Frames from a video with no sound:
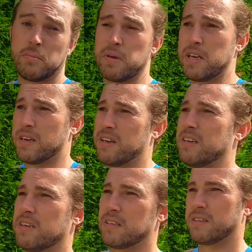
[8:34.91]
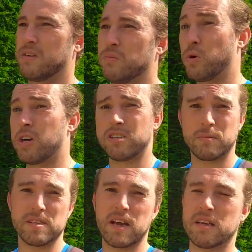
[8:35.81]
be words to
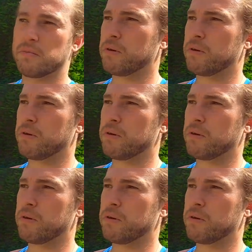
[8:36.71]
be said.